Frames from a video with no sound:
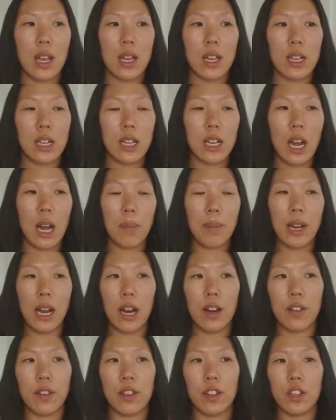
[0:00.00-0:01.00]
coming
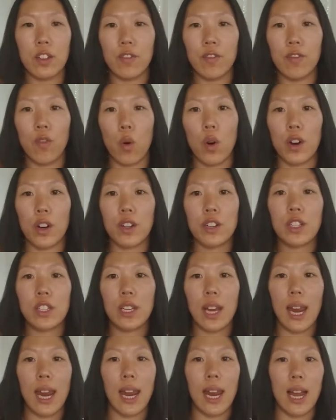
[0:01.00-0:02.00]
out of the divorce
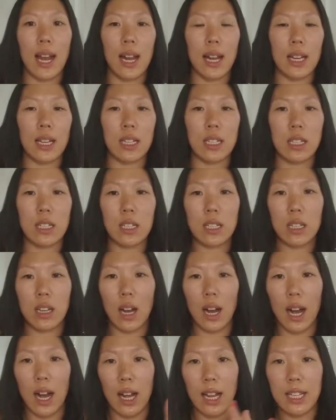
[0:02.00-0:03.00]
and
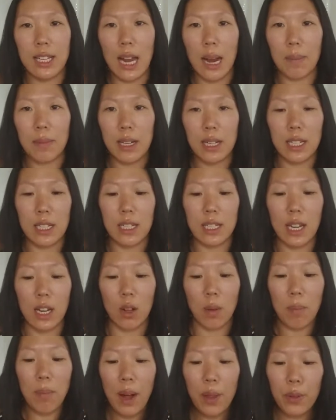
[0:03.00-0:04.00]
adapting to
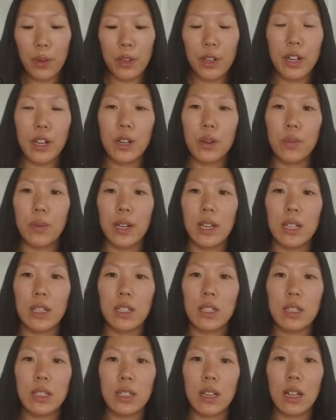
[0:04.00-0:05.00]
single motherhood
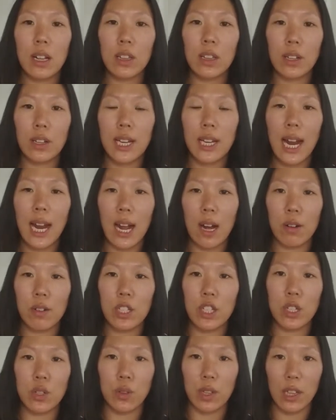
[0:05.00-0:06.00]
was learning how
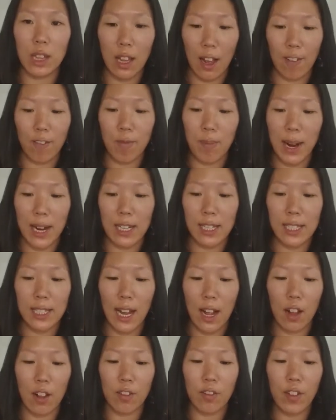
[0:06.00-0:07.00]
to love
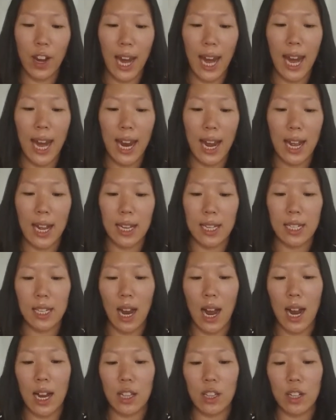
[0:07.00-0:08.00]
myself. And
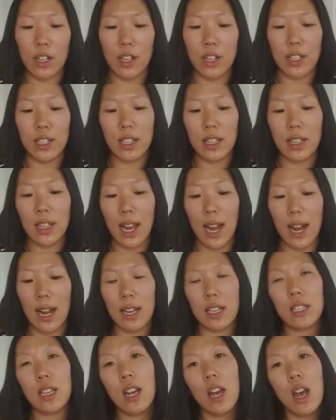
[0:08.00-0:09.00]
I learned
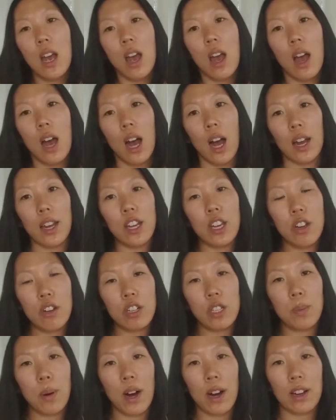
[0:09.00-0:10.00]
that a
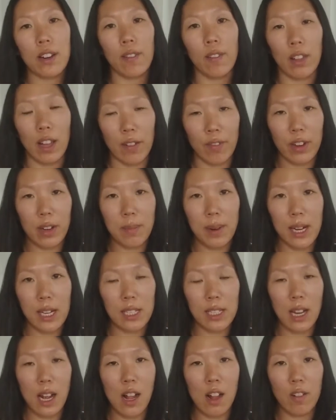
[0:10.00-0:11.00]
huge part of loving
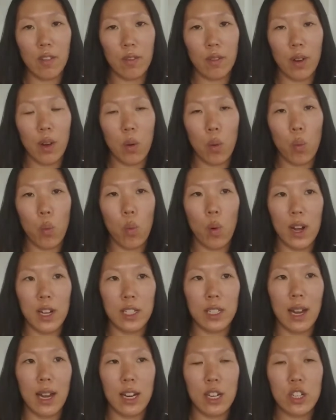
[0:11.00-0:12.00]
myself
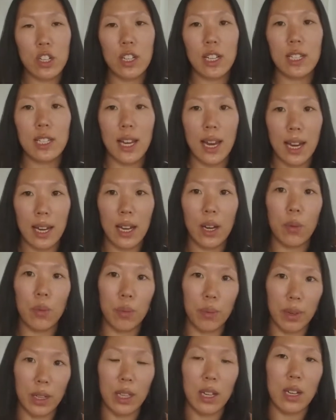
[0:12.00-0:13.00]
was actually taking
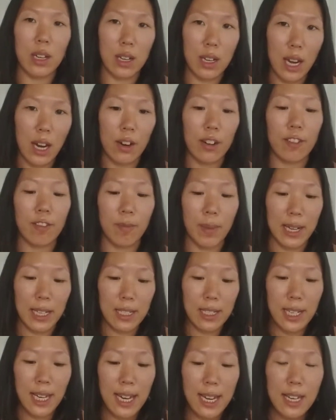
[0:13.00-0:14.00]
really good care of my
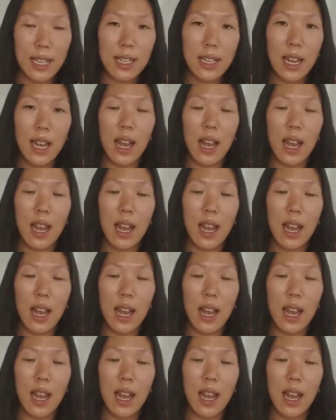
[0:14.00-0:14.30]
skin,